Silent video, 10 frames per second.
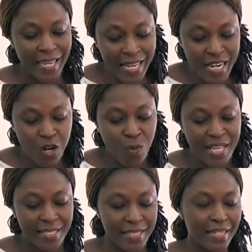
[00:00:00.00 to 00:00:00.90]
in the
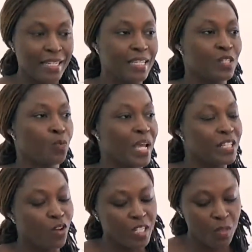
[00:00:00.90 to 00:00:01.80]
West Indies,
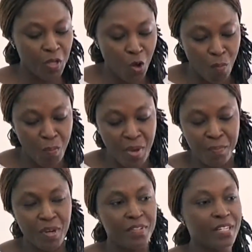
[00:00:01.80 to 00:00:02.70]
went on to become a
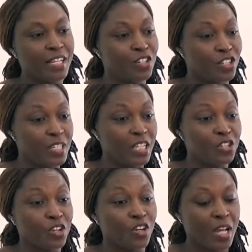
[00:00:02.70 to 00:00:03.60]
member of the
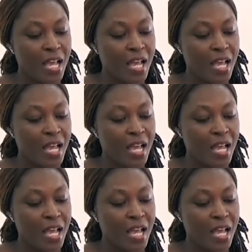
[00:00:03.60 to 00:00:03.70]
legislature